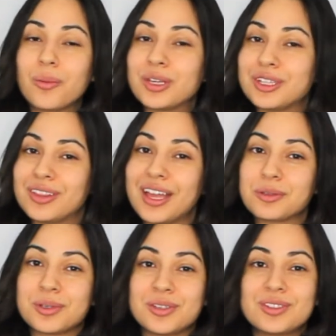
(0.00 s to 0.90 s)
what you
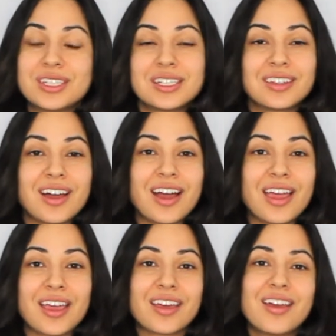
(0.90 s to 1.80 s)
liked, what you didn't
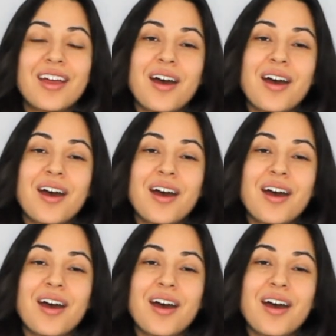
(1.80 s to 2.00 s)
like,